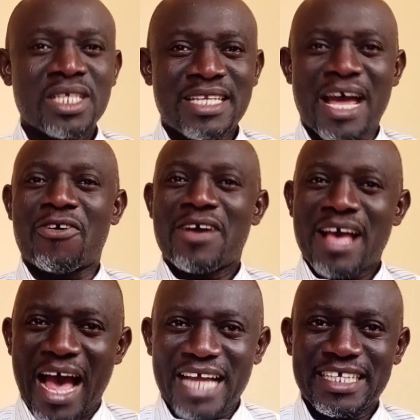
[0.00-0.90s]
Now,
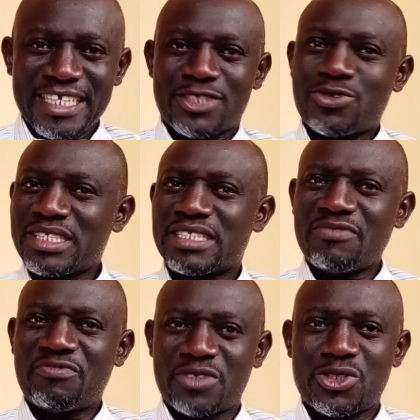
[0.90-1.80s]
an
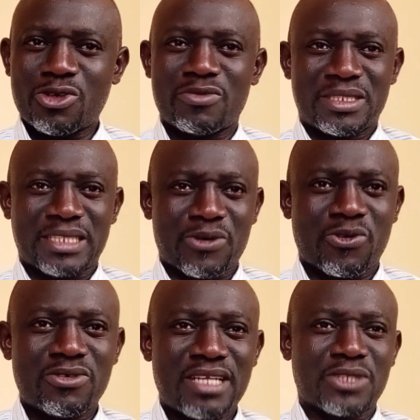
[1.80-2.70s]
interesting feature of the
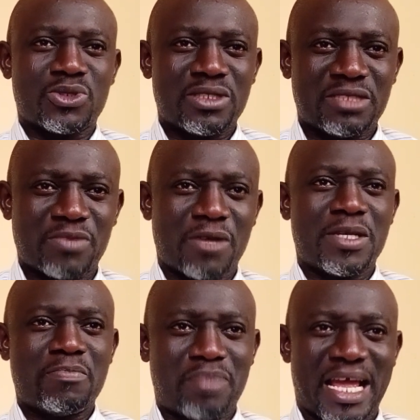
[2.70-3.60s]
second National
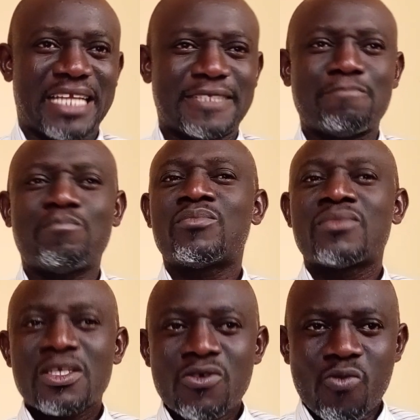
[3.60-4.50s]
Development Plan
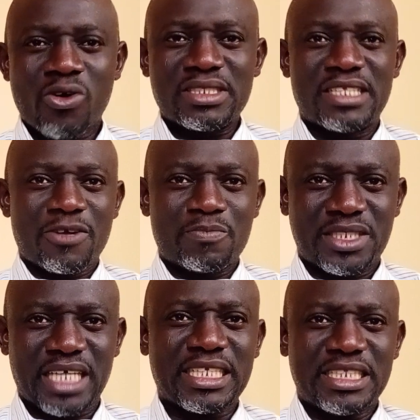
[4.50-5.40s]
was the
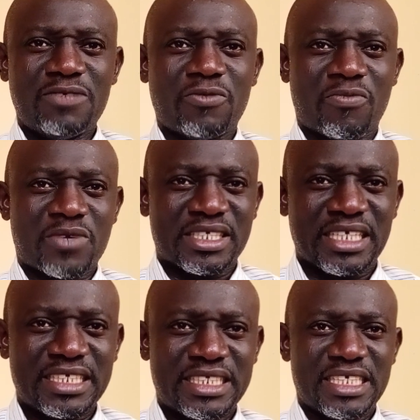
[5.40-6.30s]
objective of
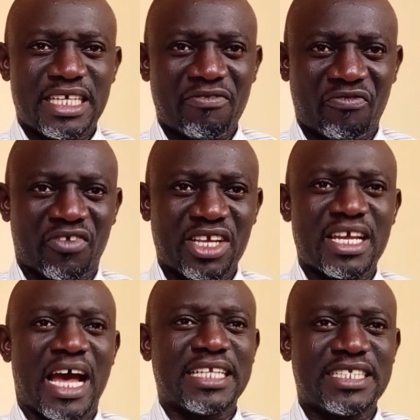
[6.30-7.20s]
creating a
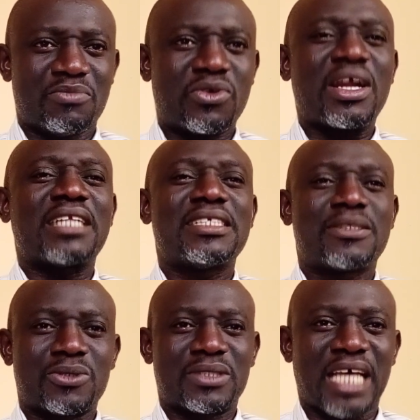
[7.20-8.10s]
free and
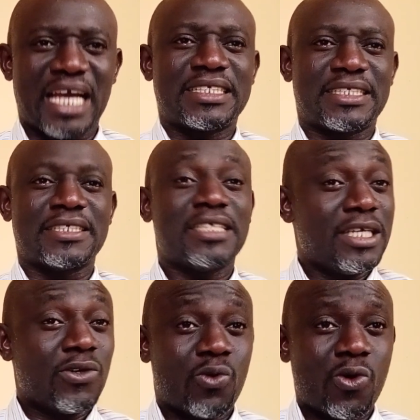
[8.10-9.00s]
democratic society.
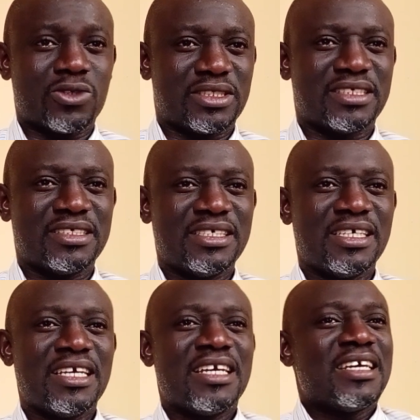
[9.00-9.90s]
In quotes,
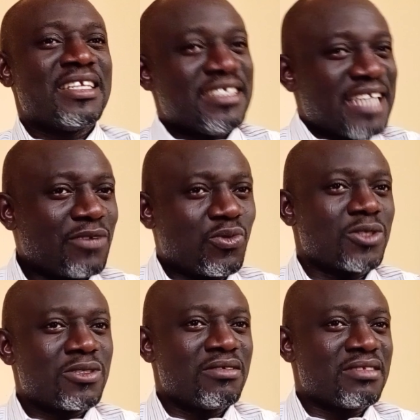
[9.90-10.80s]
that
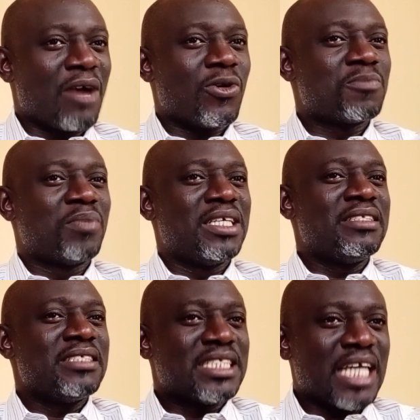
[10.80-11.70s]
was
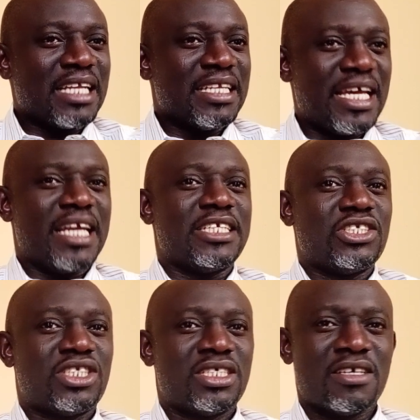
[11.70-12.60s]
being
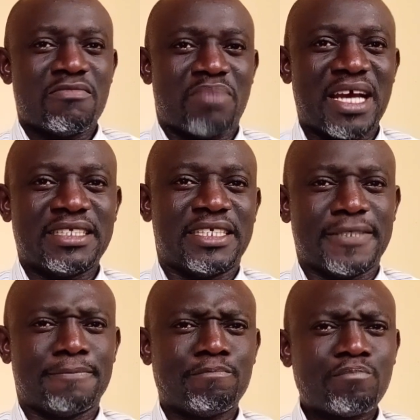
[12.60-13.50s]
challenged by
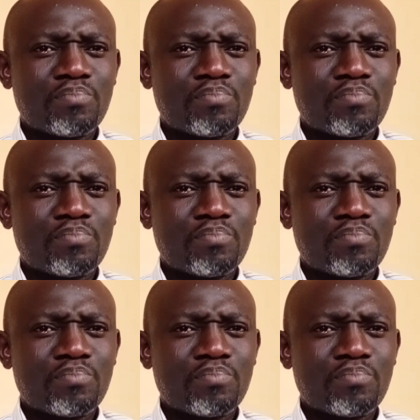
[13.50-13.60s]
the